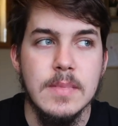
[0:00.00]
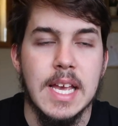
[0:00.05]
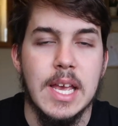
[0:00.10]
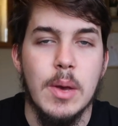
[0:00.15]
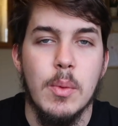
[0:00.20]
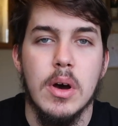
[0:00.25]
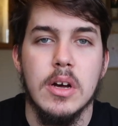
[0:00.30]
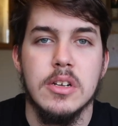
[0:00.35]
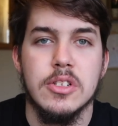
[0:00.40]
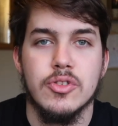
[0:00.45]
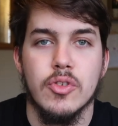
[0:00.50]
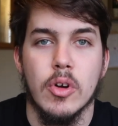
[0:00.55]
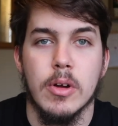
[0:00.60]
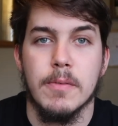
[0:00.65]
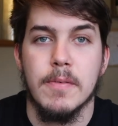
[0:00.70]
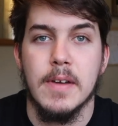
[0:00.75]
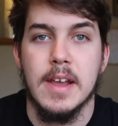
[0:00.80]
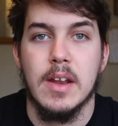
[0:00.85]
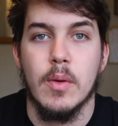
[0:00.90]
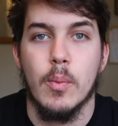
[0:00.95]
he weren't strike
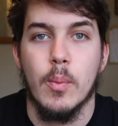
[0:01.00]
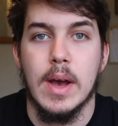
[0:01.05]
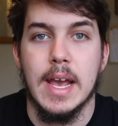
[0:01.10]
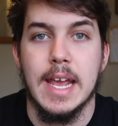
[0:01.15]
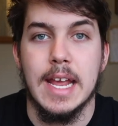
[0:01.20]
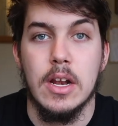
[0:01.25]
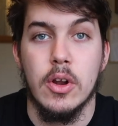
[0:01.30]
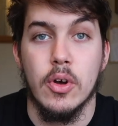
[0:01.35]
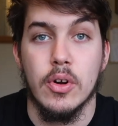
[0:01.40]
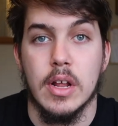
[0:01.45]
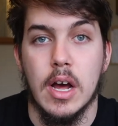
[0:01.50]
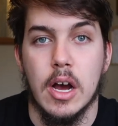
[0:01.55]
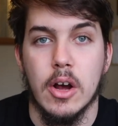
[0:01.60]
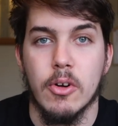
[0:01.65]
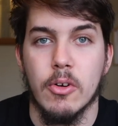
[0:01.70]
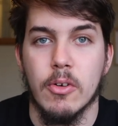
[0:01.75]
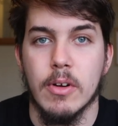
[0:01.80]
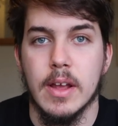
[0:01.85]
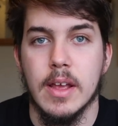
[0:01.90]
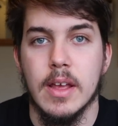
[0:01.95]
feeding where he looked
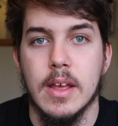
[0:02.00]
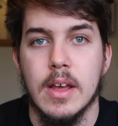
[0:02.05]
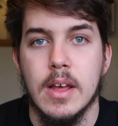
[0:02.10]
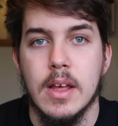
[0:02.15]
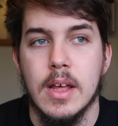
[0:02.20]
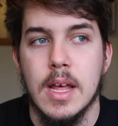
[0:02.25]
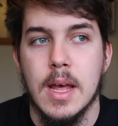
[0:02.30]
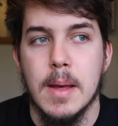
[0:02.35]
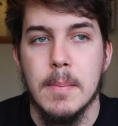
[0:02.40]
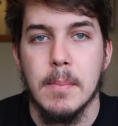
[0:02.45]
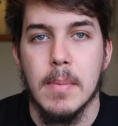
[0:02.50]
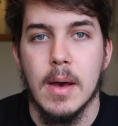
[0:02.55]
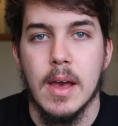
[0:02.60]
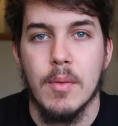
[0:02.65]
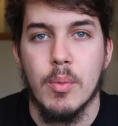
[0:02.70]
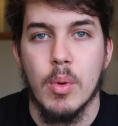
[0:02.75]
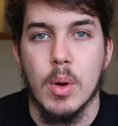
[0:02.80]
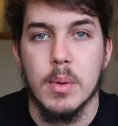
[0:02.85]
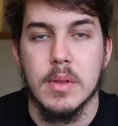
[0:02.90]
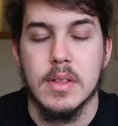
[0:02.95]
hungry, but
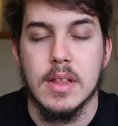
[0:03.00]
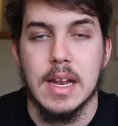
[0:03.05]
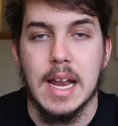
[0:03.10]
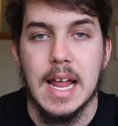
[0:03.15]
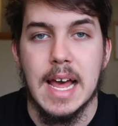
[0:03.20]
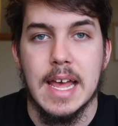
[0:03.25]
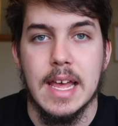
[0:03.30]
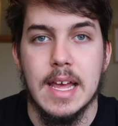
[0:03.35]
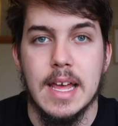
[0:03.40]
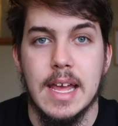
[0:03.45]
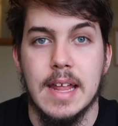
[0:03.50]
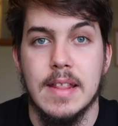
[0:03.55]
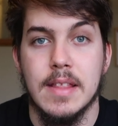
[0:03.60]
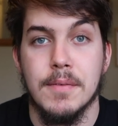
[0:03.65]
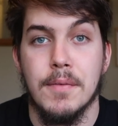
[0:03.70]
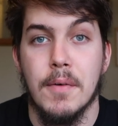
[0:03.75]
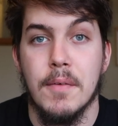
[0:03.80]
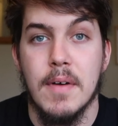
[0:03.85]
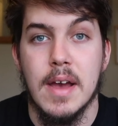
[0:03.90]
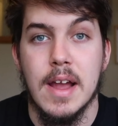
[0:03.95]
if we would delay it in
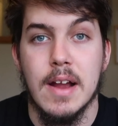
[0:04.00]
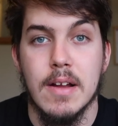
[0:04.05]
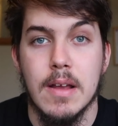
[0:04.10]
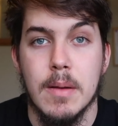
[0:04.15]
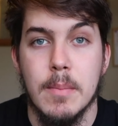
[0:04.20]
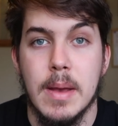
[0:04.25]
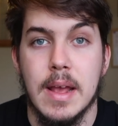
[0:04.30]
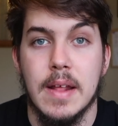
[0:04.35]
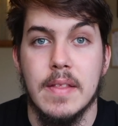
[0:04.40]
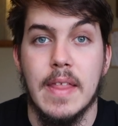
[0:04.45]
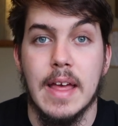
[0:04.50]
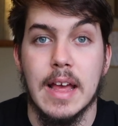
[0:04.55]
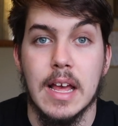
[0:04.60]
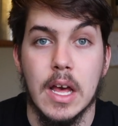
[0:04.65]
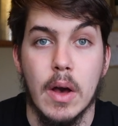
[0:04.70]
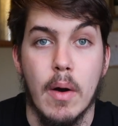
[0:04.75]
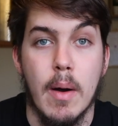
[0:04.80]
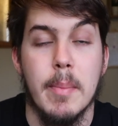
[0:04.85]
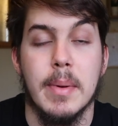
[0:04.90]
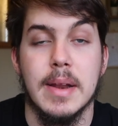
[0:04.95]
the vivarium he'd then
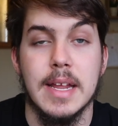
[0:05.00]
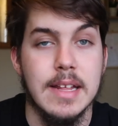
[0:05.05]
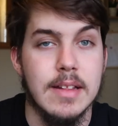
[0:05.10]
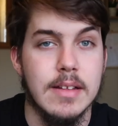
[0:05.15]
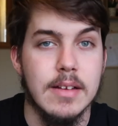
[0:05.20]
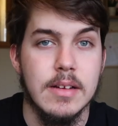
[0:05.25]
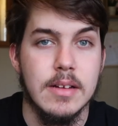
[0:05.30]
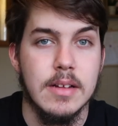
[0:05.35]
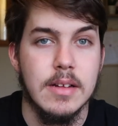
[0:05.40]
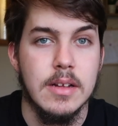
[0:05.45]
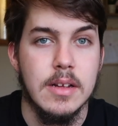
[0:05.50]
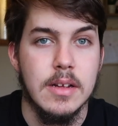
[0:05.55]
go up and eat it.